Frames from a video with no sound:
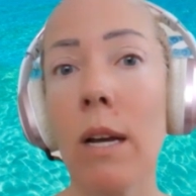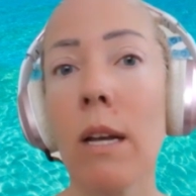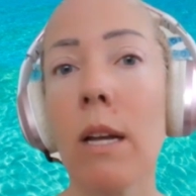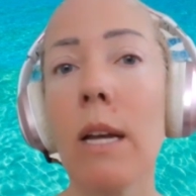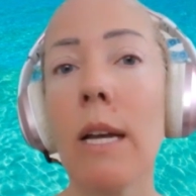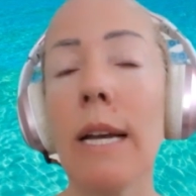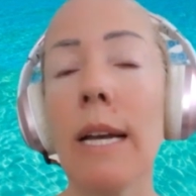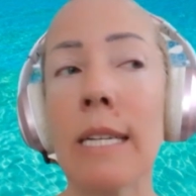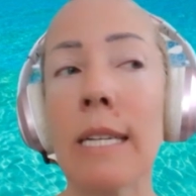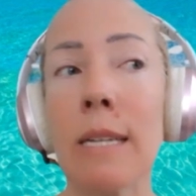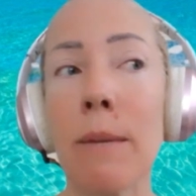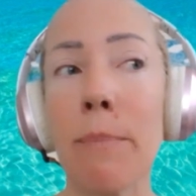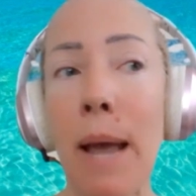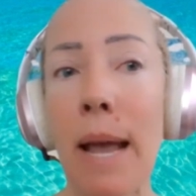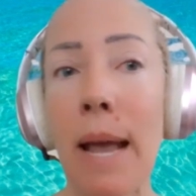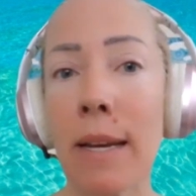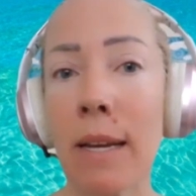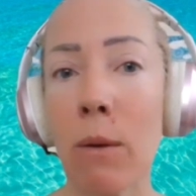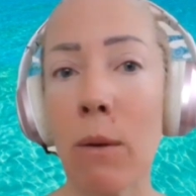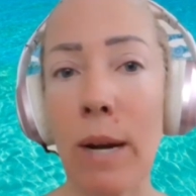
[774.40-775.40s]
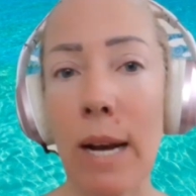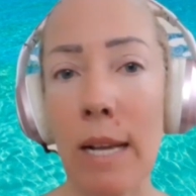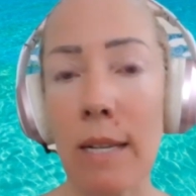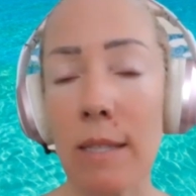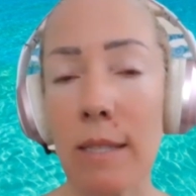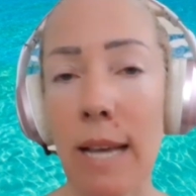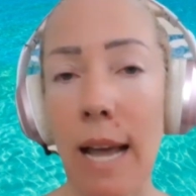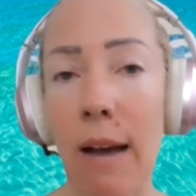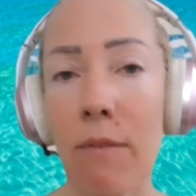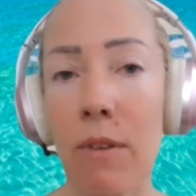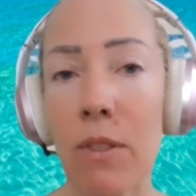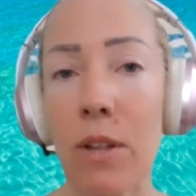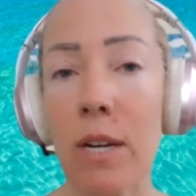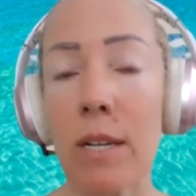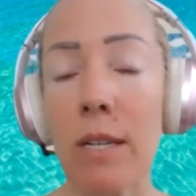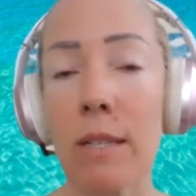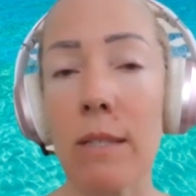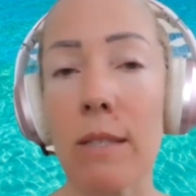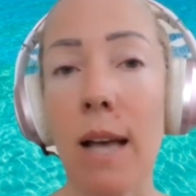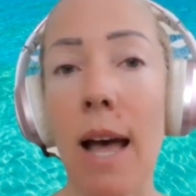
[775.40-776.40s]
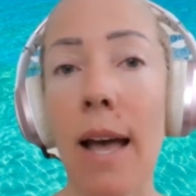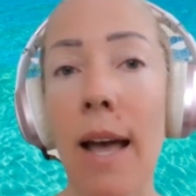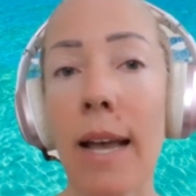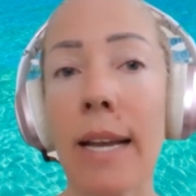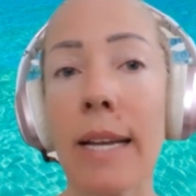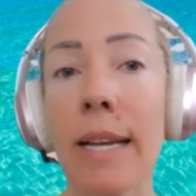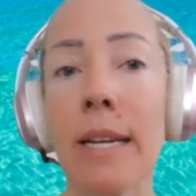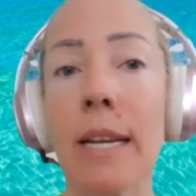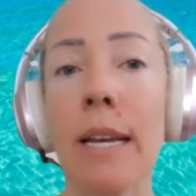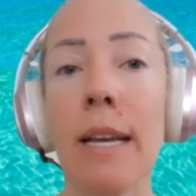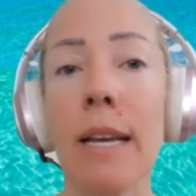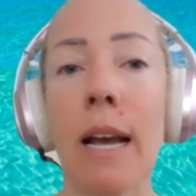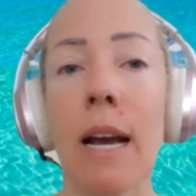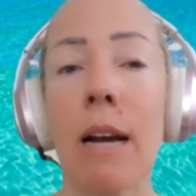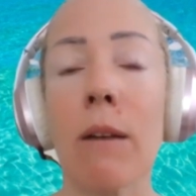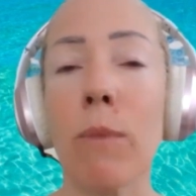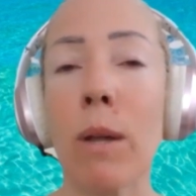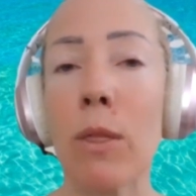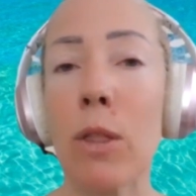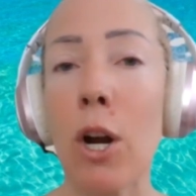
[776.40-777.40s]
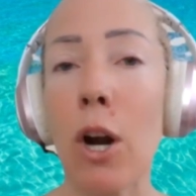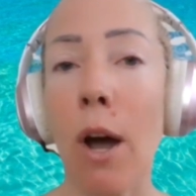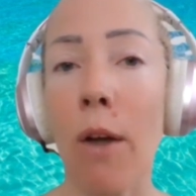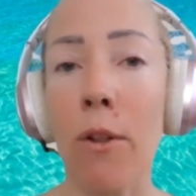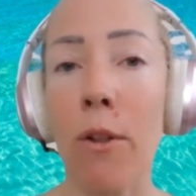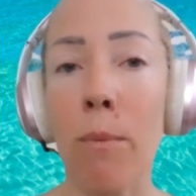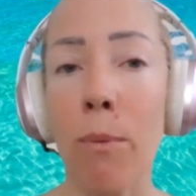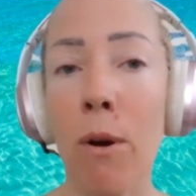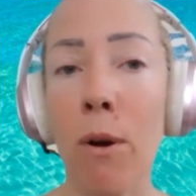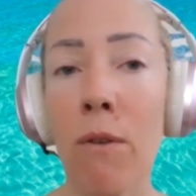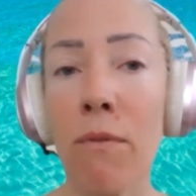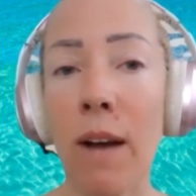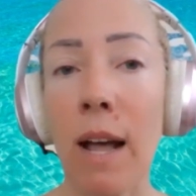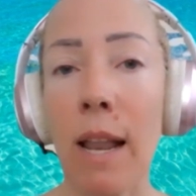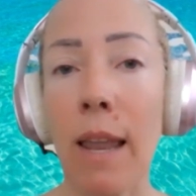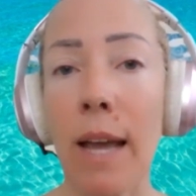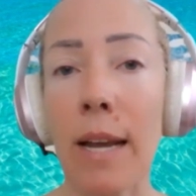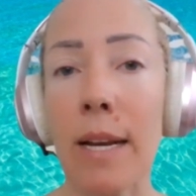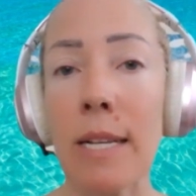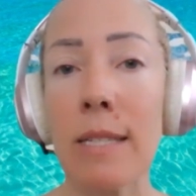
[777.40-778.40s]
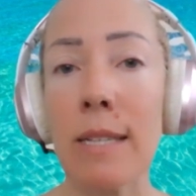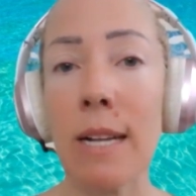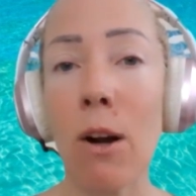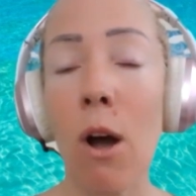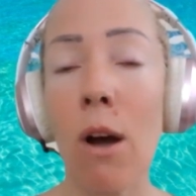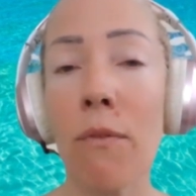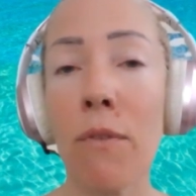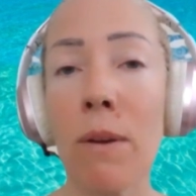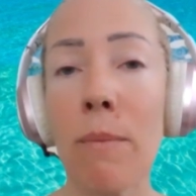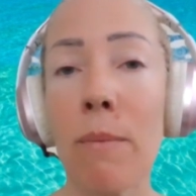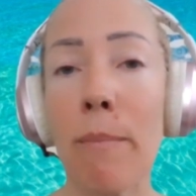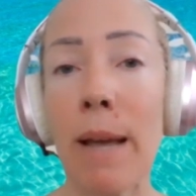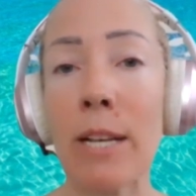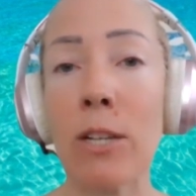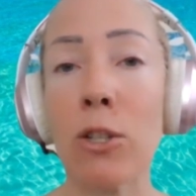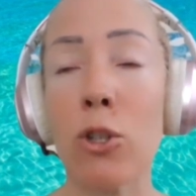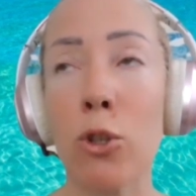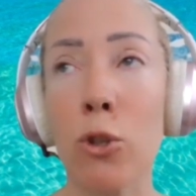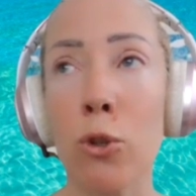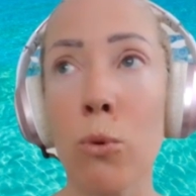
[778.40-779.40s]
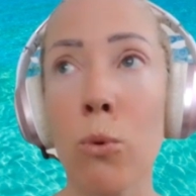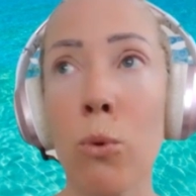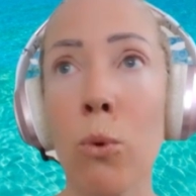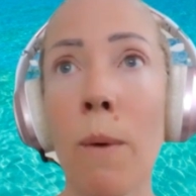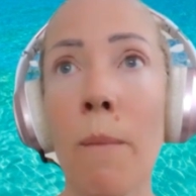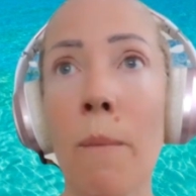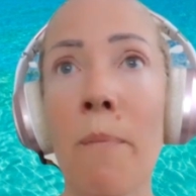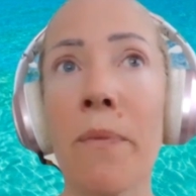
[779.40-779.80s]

And depending what else they have in their design and what their other profile line is, they're often meant to